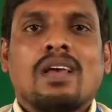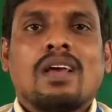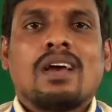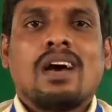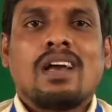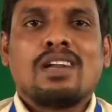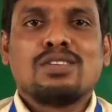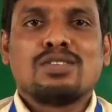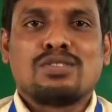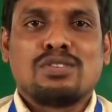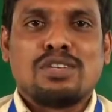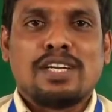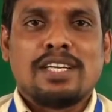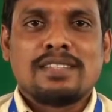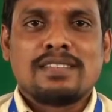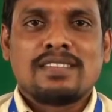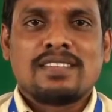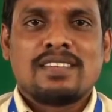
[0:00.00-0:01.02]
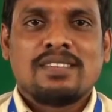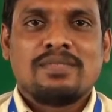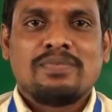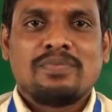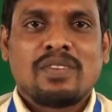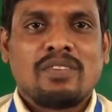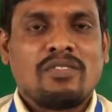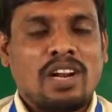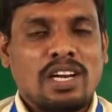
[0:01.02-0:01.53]
Hello students,
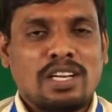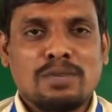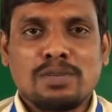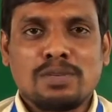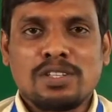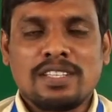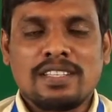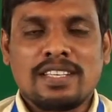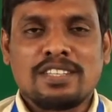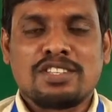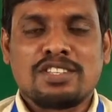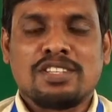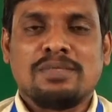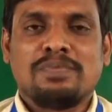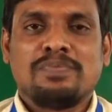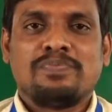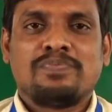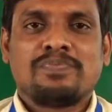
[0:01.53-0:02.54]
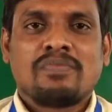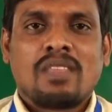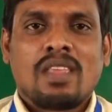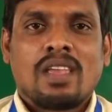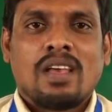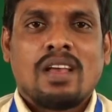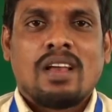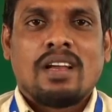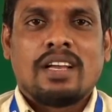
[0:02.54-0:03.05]
welcome to the session.
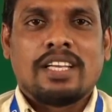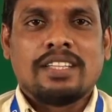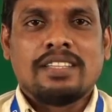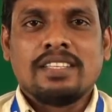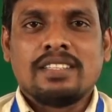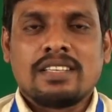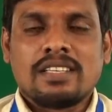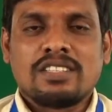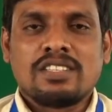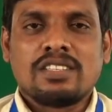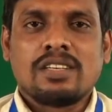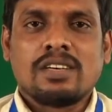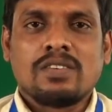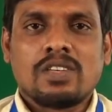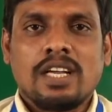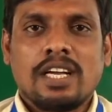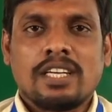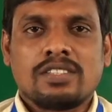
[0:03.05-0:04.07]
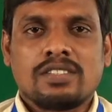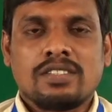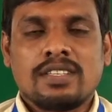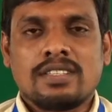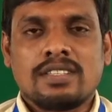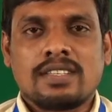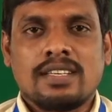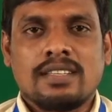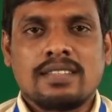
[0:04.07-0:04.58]
In this session, I would like to
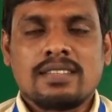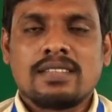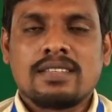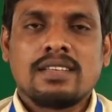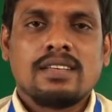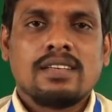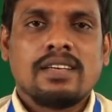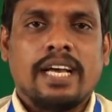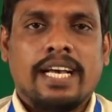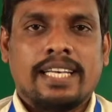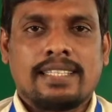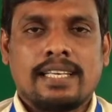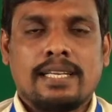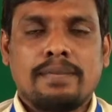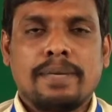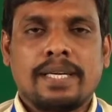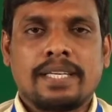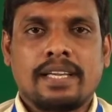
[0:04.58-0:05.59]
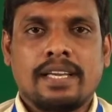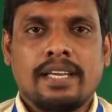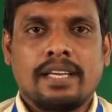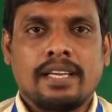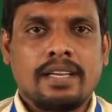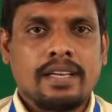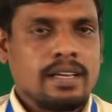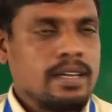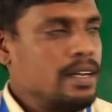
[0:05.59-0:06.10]
discuss assignment
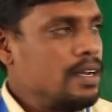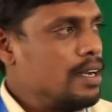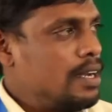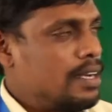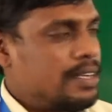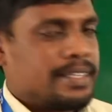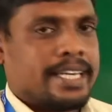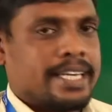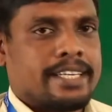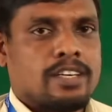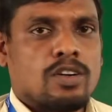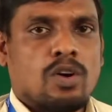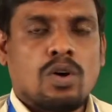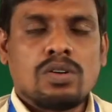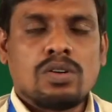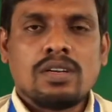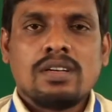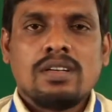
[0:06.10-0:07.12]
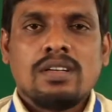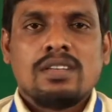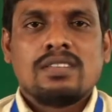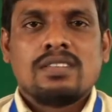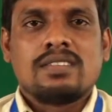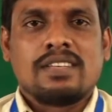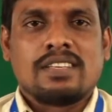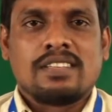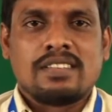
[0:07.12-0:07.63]
key dated on
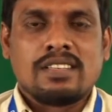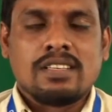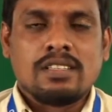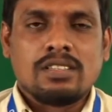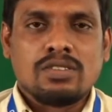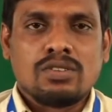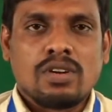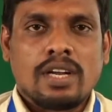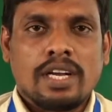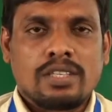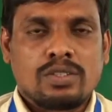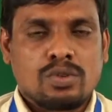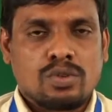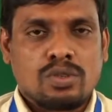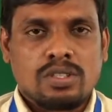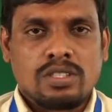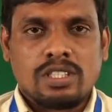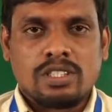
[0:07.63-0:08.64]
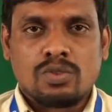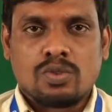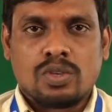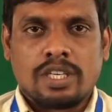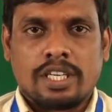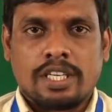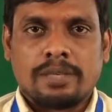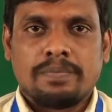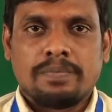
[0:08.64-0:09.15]
16th July
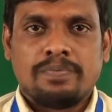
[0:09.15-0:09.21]
2020.